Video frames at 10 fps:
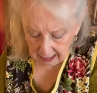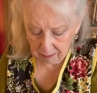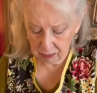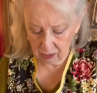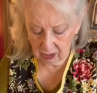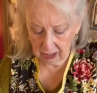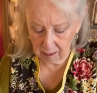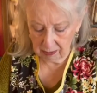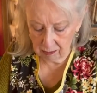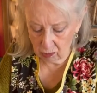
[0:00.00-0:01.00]
Put a little
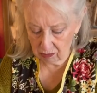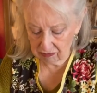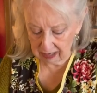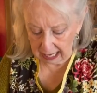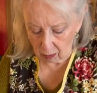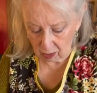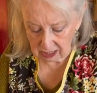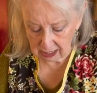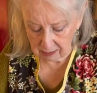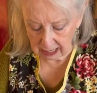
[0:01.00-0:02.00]
bit more flour. It
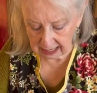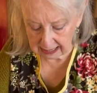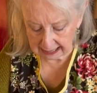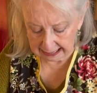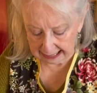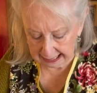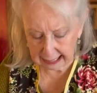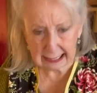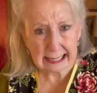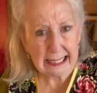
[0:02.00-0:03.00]
seems like it's a
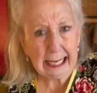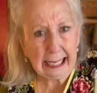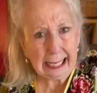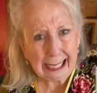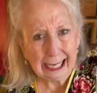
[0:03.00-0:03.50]
little sticky.